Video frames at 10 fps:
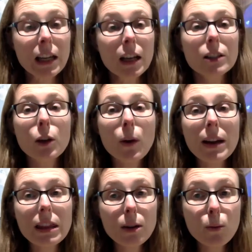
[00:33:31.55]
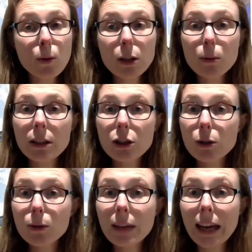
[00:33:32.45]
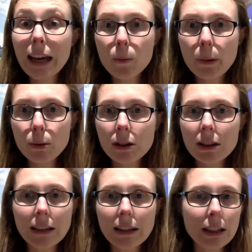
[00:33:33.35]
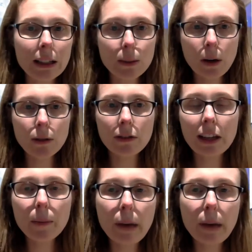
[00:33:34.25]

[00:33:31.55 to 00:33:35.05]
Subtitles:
So I think what you would do there, or Paul's just answering as well, Sophia,